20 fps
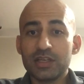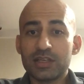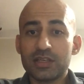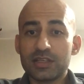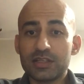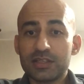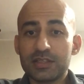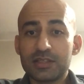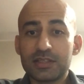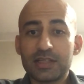
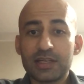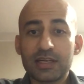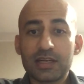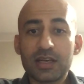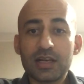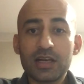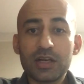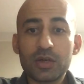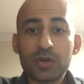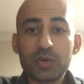
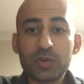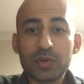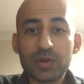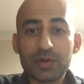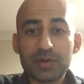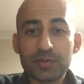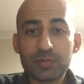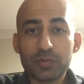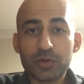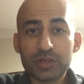
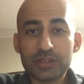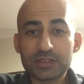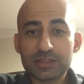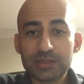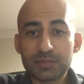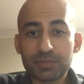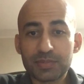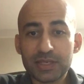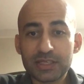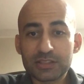what is
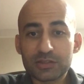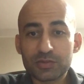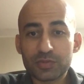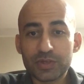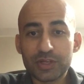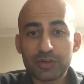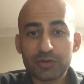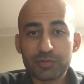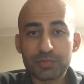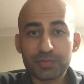the best
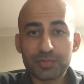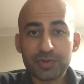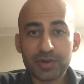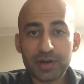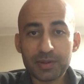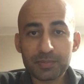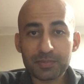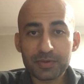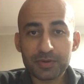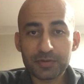way to
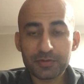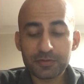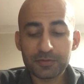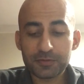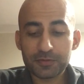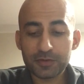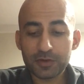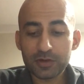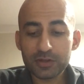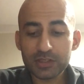prep
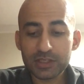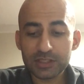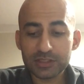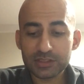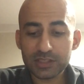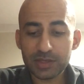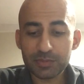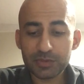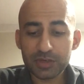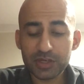for the
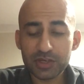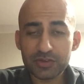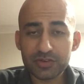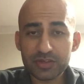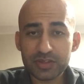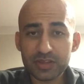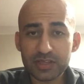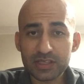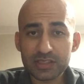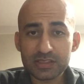
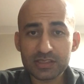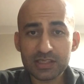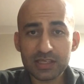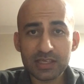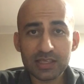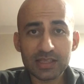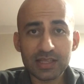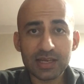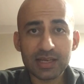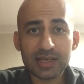examination. They
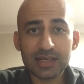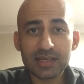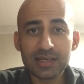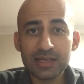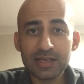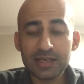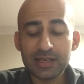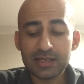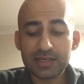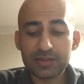say that
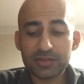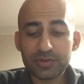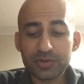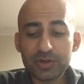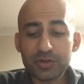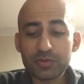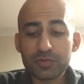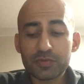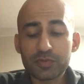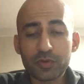
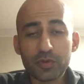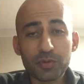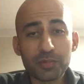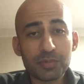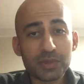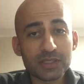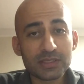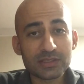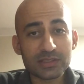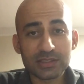3 to 4
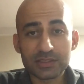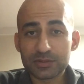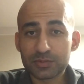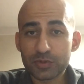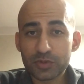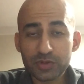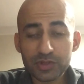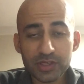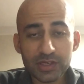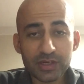months is
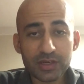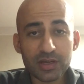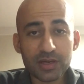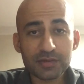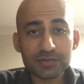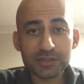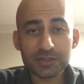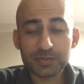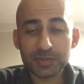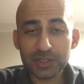more than
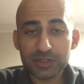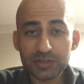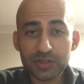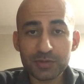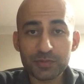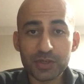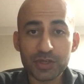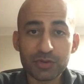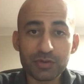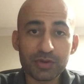enough,
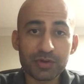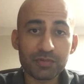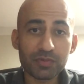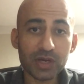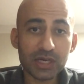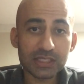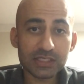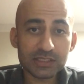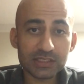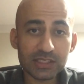especially when you're
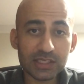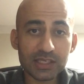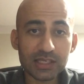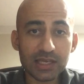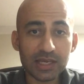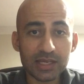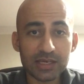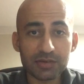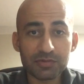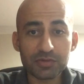revising
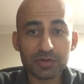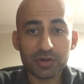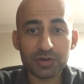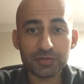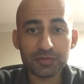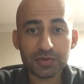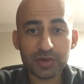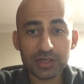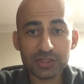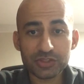and if you're a
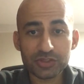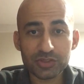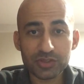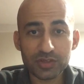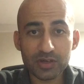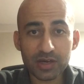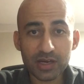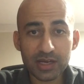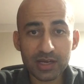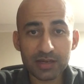fresh
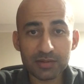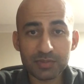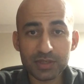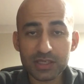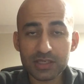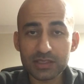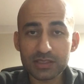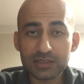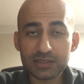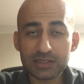grad,
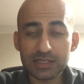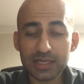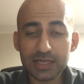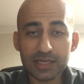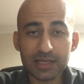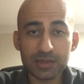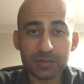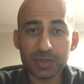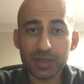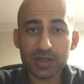because
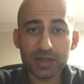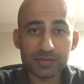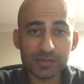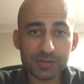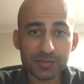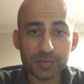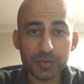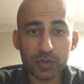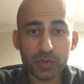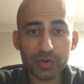then it
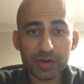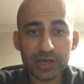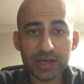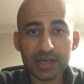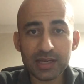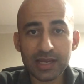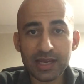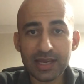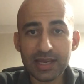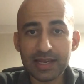becomes
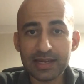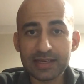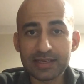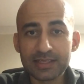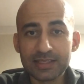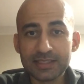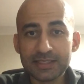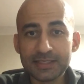boring and